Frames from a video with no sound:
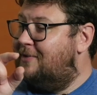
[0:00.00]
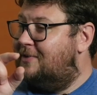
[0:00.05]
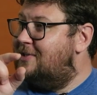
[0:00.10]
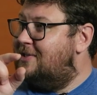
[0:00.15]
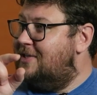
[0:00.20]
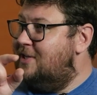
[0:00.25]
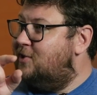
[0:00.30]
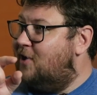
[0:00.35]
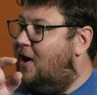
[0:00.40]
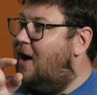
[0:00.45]

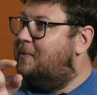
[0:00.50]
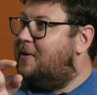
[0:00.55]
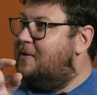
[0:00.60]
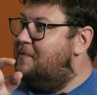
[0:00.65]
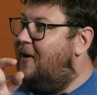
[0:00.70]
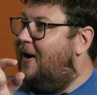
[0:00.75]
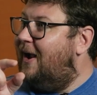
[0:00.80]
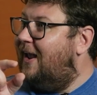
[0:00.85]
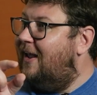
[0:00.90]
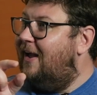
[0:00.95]
C#
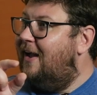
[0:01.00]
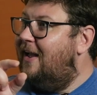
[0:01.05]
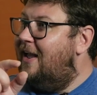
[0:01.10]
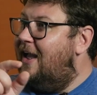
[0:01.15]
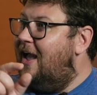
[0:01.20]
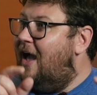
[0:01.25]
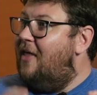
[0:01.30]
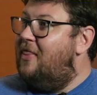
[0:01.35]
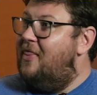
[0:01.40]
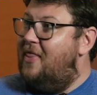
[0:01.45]
compiler,
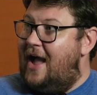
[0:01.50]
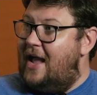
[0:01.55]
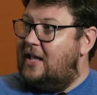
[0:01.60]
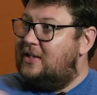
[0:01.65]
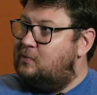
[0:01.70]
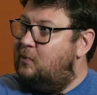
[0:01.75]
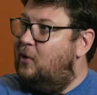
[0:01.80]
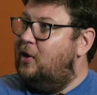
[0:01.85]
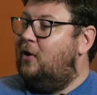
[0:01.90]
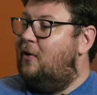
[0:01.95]
and
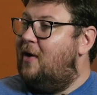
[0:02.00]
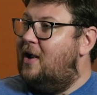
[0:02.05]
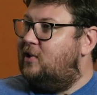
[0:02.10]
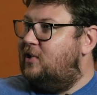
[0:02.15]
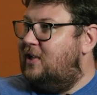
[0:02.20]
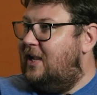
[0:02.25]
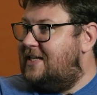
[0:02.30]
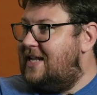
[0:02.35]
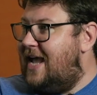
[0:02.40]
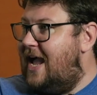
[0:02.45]
that's what you're
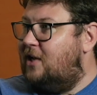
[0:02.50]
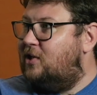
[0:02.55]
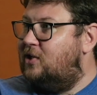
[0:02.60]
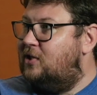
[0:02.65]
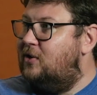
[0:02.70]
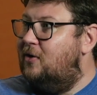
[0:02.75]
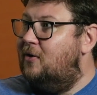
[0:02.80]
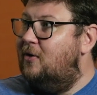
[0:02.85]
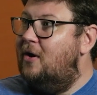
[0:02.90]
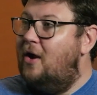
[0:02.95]
actually attached
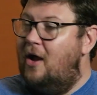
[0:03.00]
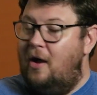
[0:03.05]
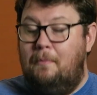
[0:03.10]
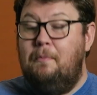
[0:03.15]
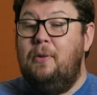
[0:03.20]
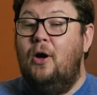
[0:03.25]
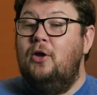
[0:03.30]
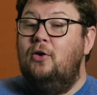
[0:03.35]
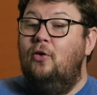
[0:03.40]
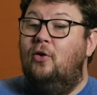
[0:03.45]
to.
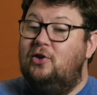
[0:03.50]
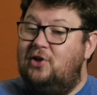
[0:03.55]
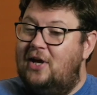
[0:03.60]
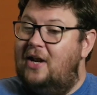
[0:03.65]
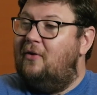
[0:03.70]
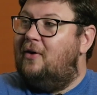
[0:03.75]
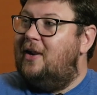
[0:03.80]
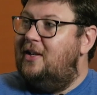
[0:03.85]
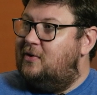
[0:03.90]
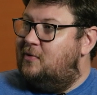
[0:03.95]
But your
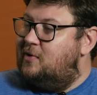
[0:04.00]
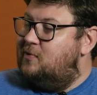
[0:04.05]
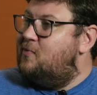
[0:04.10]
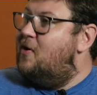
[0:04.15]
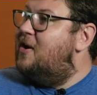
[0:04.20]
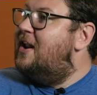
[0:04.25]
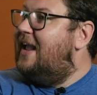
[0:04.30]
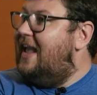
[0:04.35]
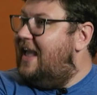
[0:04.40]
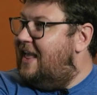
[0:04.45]
generator is
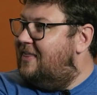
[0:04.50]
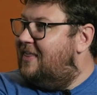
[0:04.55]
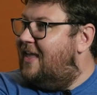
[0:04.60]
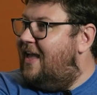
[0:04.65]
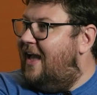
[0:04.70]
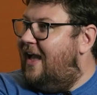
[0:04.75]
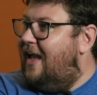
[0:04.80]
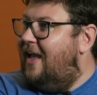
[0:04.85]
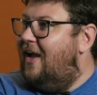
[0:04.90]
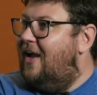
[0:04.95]
running in
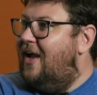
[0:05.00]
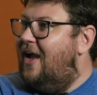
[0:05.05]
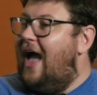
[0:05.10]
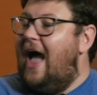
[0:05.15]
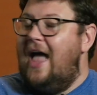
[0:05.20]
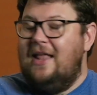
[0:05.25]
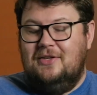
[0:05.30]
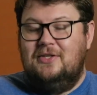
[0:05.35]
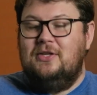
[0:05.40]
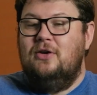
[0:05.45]
there,
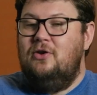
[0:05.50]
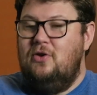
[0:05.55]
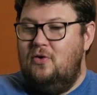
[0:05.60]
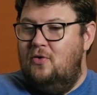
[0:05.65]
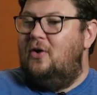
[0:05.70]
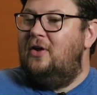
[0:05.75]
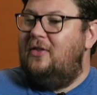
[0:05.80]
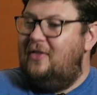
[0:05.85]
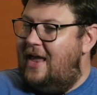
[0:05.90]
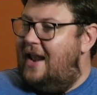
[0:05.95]
and so you
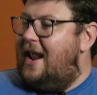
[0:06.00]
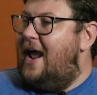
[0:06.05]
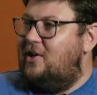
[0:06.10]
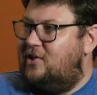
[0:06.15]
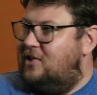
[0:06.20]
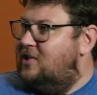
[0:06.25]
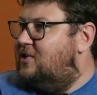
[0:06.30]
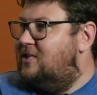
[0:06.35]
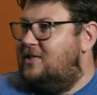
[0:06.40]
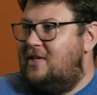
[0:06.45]
can then
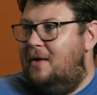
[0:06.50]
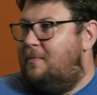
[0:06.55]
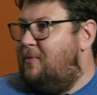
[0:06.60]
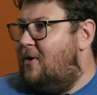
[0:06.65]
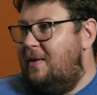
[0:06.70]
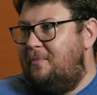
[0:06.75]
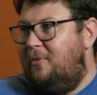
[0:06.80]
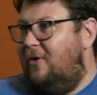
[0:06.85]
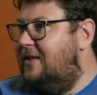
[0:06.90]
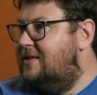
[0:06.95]
actually just hit
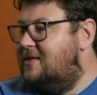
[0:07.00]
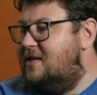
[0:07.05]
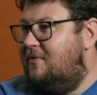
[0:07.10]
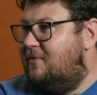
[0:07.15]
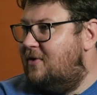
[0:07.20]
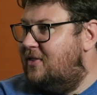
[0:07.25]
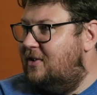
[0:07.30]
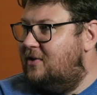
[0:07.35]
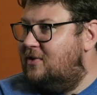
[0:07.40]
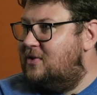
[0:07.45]
breakpoints and
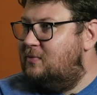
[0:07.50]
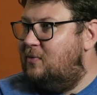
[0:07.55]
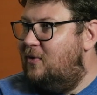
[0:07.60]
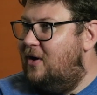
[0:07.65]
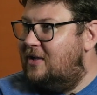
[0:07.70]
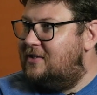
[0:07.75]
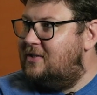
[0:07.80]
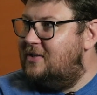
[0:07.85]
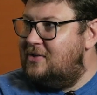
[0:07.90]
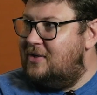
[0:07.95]
everything just
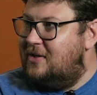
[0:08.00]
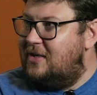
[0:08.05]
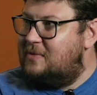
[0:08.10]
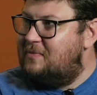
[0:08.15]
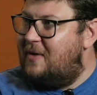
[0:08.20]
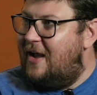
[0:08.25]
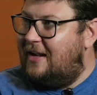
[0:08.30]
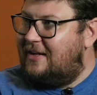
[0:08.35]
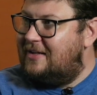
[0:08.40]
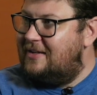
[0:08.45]
works as you'd
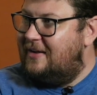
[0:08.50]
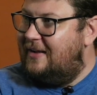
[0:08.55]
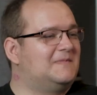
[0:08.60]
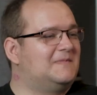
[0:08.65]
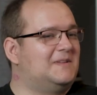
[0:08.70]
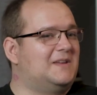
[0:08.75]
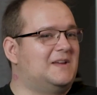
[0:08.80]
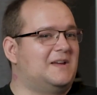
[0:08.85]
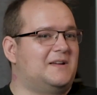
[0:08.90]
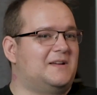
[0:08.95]
expect.
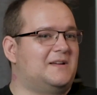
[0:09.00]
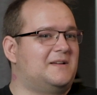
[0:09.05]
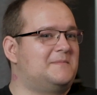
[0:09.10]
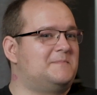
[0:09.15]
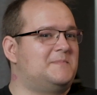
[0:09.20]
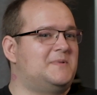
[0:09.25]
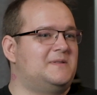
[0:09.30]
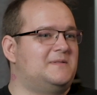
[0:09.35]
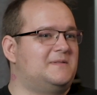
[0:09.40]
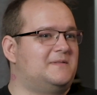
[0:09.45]
Yeah,
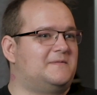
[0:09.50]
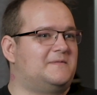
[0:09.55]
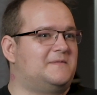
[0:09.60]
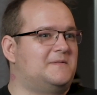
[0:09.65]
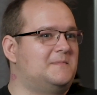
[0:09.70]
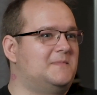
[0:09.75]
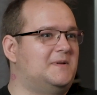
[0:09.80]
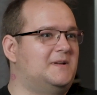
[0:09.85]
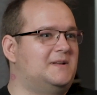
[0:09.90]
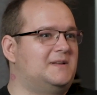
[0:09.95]
I've been
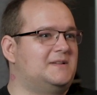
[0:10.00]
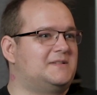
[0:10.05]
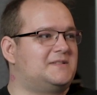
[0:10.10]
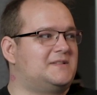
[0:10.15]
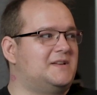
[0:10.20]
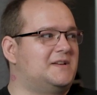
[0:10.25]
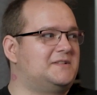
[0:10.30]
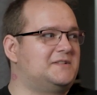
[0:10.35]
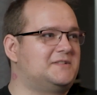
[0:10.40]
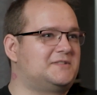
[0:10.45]
from early
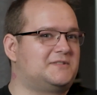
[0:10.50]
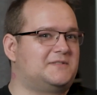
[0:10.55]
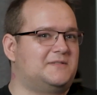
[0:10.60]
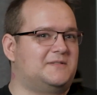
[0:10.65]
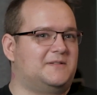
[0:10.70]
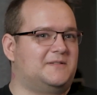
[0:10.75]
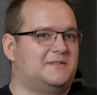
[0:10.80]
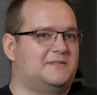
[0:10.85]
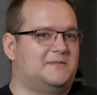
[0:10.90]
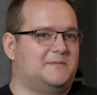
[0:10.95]
stages
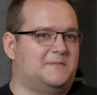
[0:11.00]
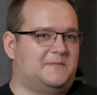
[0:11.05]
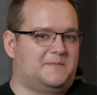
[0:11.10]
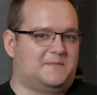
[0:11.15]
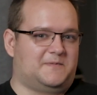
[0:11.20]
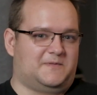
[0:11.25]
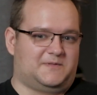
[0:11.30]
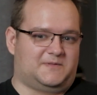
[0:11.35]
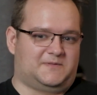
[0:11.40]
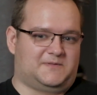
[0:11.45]

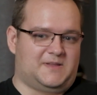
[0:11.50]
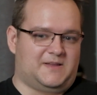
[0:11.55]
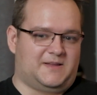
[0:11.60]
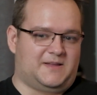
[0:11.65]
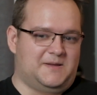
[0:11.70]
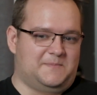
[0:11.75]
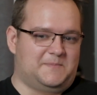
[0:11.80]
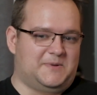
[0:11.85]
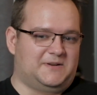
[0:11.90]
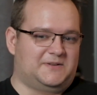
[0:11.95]

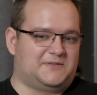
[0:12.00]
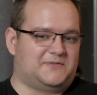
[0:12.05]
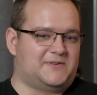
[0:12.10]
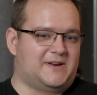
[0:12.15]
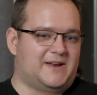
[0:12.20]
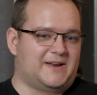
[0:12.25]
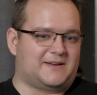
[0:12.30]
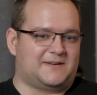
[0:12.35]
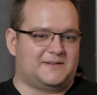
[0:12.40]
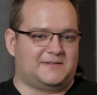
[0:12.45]
keeping
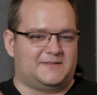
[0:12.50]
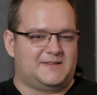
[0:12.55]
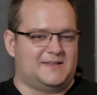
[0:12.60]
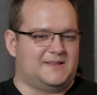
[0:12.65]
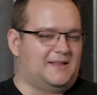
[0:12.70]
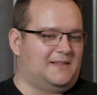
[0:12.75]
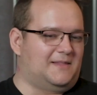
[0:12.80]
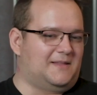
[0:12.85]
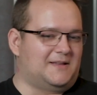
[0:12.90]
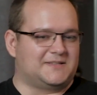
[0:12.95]
track,
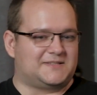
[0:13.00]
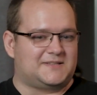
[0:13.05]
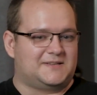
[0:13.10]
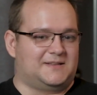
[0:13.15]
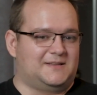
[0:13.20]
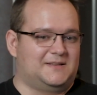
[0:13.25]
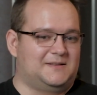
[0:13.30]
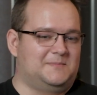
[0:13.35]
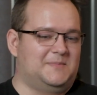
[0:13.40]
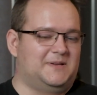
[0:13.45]
then I lost a
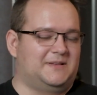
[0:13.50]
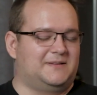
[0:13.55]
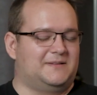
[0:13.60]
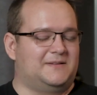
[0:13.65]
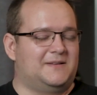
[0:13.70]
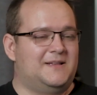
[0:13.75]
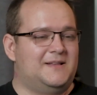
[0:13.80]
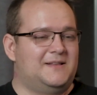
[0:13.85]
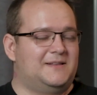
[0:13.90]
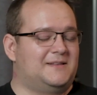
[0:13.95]
little bit
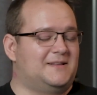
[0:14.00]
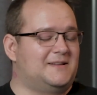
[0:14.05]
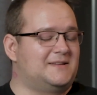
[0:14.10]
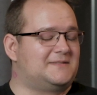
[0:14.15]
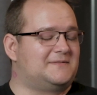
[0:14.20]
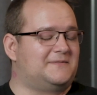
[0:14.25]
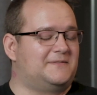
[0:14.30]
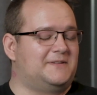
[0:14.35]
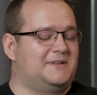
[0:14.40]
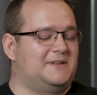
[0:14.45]
in
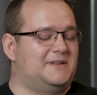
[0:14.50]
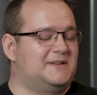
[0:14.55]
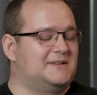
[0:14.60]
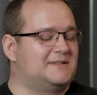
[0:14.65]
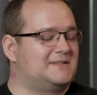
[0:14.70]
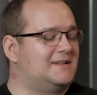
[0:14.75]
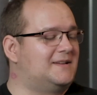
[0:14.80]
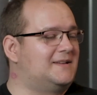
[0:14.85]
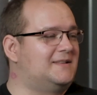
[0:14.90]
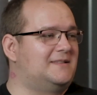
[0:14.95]
last few
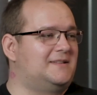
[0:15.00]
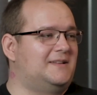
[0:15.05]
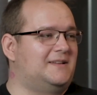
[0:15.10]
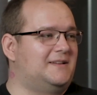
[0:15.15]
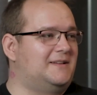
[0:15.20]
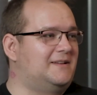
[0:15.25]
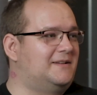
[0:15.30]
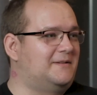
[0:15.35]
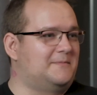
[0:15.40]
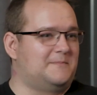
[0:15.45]
years, and
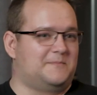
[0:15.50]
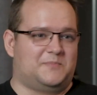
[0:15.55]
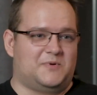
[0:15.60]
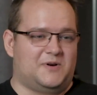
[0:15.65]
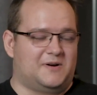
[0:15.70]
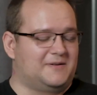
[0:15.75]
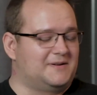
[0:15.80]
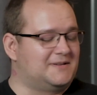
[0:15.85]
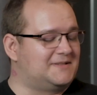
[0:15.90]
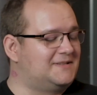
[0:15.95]
the
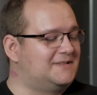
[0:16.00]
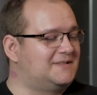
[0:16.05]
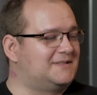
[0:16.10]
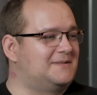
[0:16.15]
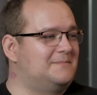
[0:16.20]
progress is